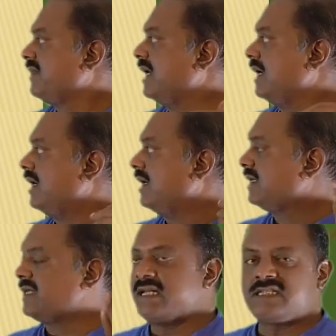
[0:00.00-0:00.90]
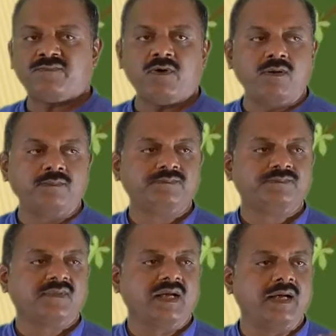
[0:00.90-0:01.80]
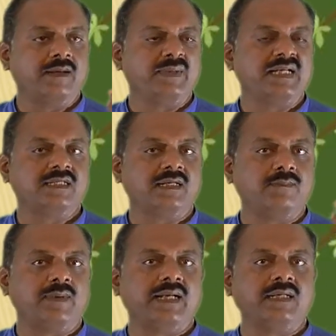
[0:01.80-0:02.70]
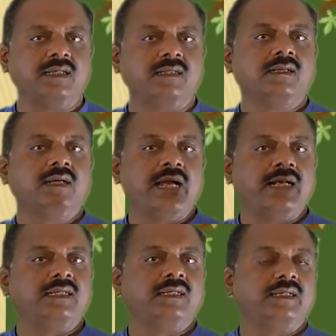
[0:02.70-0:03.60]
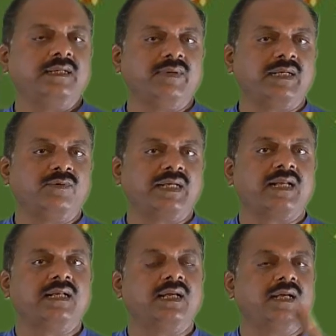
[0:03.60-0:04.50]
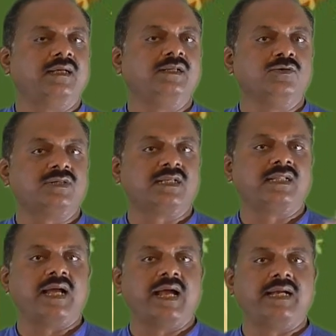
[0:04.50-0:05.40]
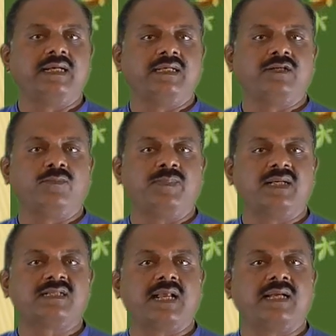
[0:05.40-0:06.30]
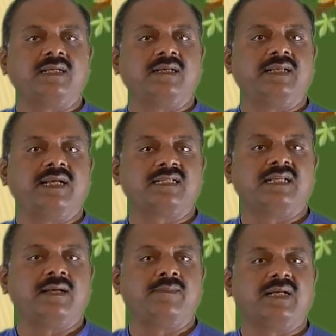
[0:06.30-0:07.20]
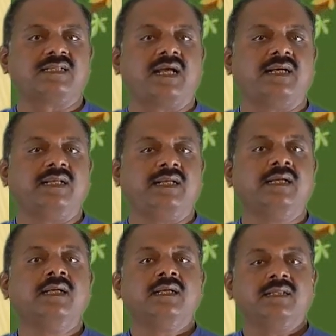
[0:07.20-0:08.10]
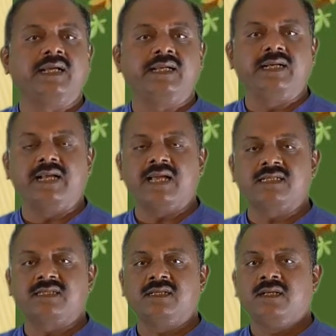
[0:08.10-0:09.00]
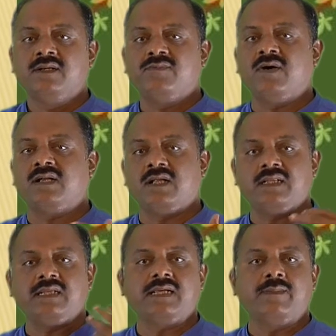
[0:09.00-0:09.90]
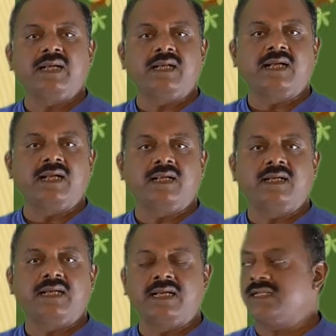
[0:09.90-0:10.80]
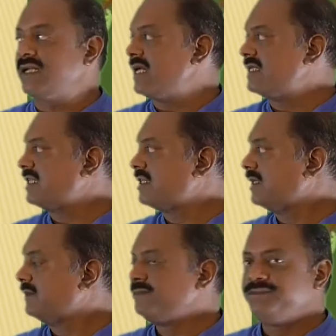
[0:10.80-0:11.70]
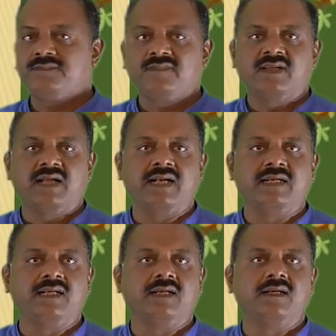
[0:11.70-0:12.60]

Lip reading: the trace form, major, minor, and even we can use the high-end equipments like the SEM, XRD, the EDAX for the chemical characterization, and